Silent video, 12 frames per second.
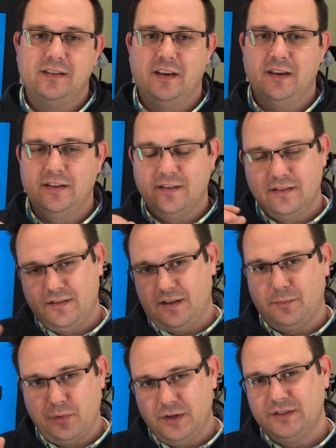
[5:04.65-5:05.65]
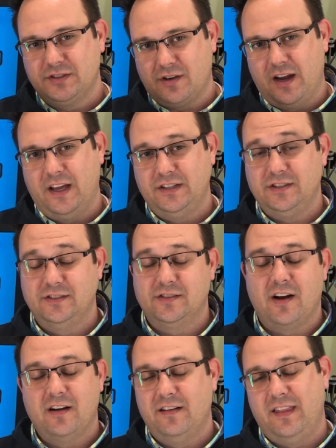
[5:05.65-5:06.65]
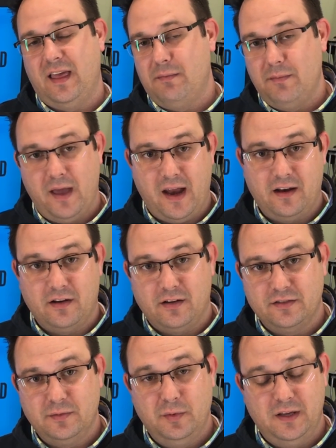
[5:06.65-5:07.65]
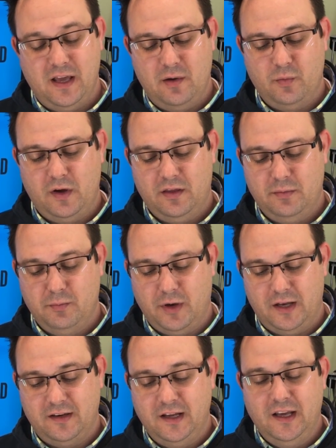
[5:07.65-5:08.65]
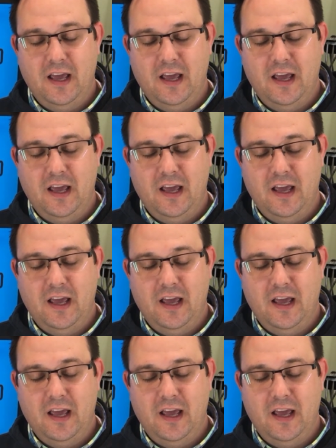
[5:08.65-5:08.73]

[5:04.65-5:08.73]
The print striations aren't that bad at all to begin with, but